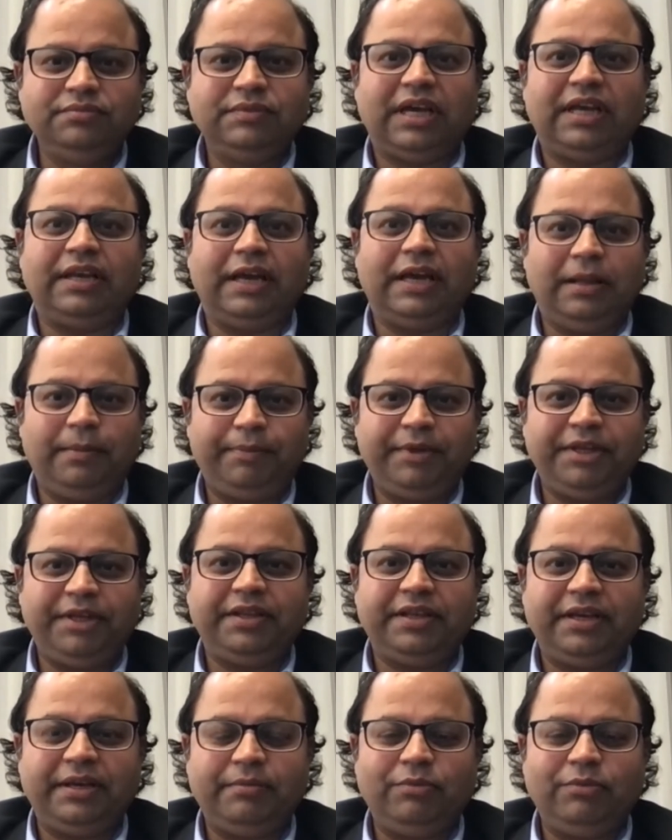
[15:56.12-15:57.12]
and helping
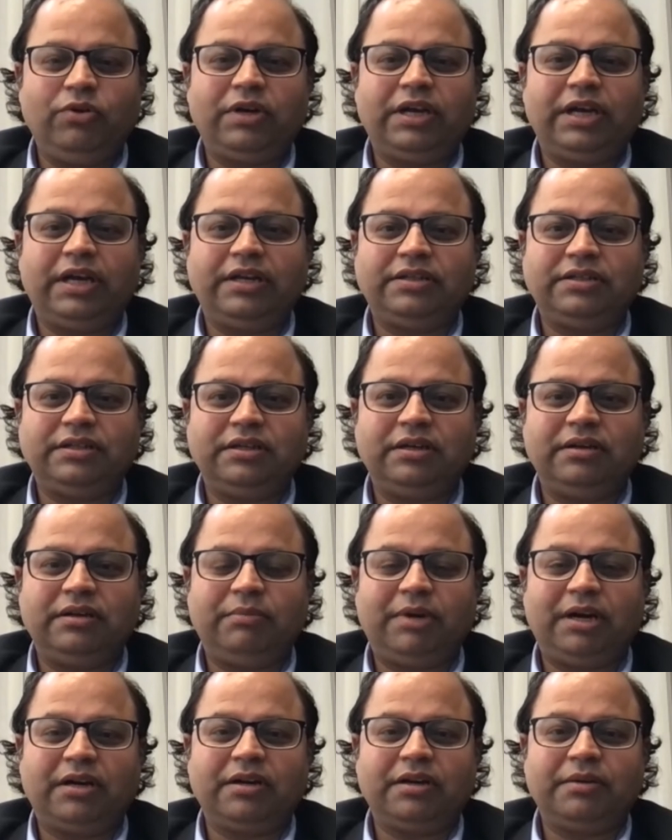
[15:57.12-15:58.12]
them look at uh,
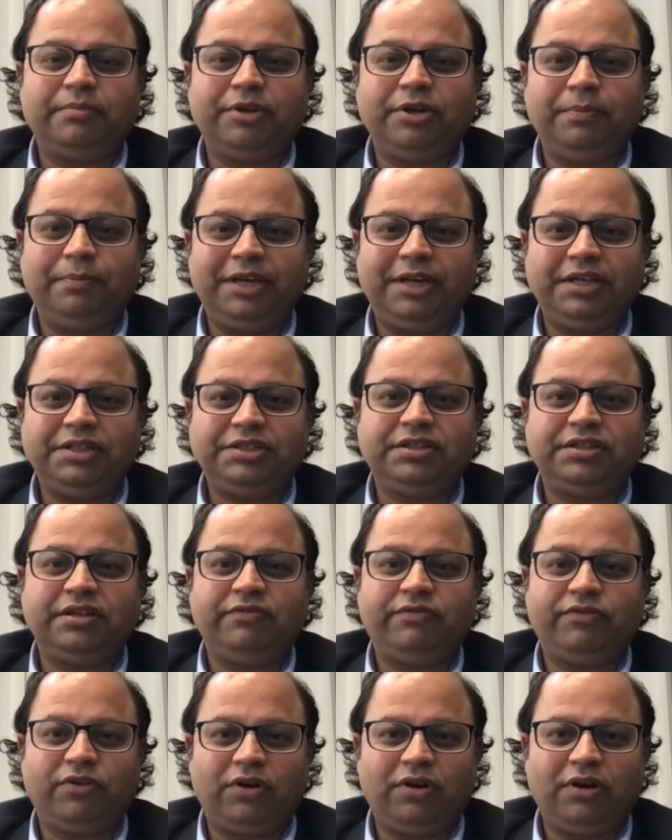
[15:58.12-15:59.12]
market manipulation
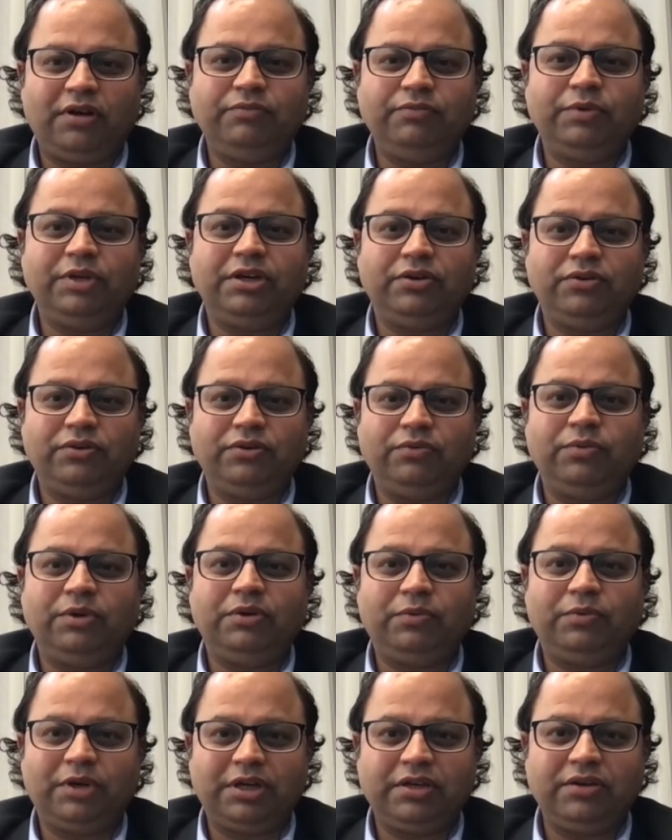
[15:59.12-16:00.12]
and fraud. We're
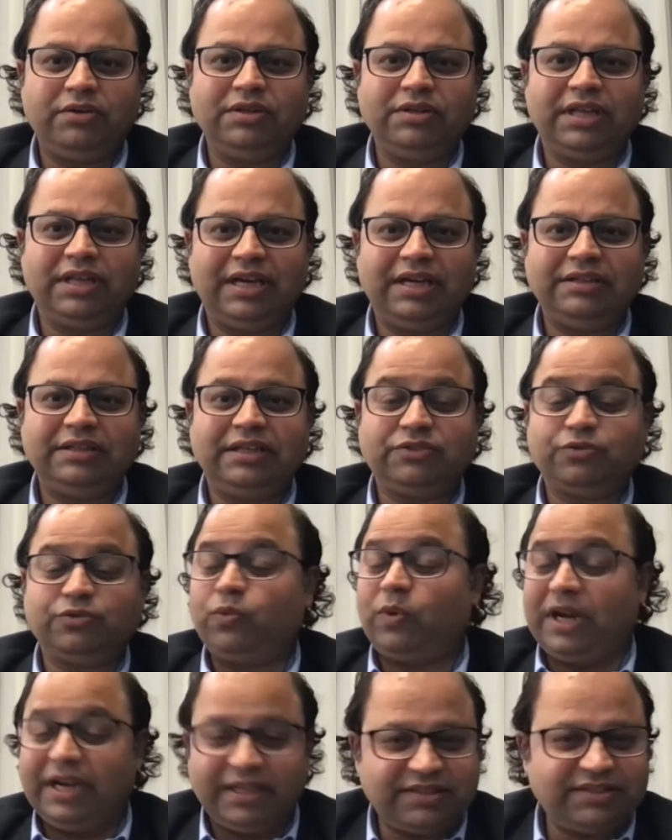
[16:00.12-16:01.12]
we're working on that. That's
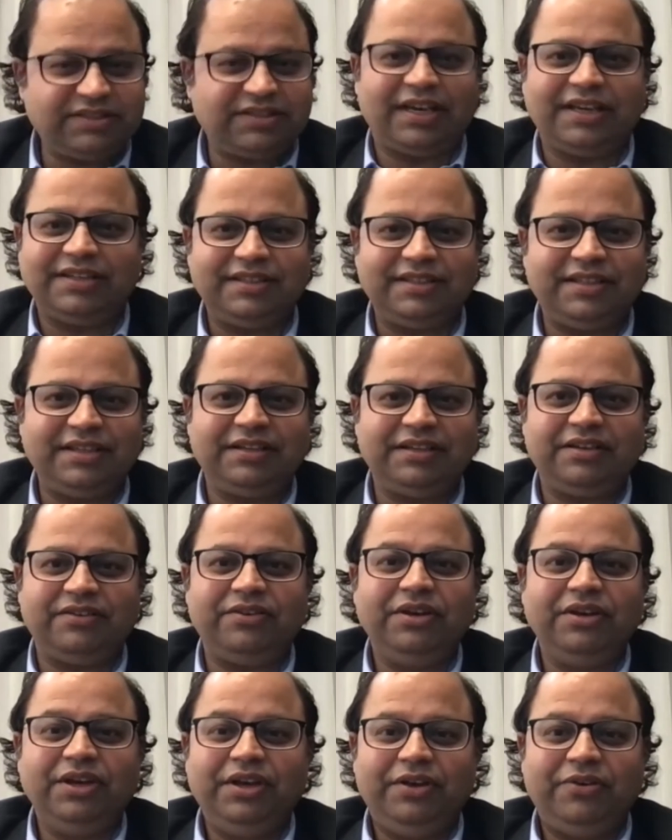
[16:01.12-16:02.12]
quite exciting and
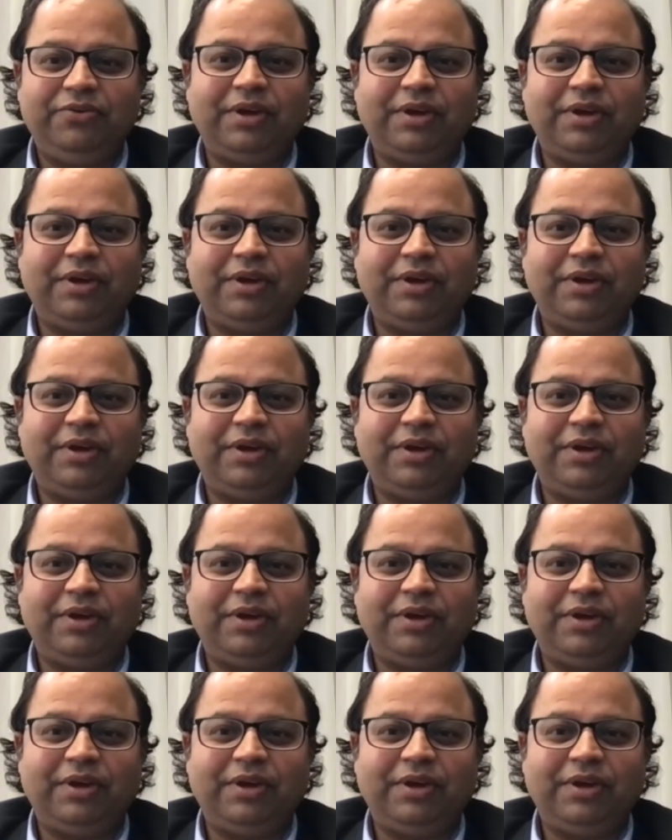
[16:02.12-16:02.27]
mm-hmm.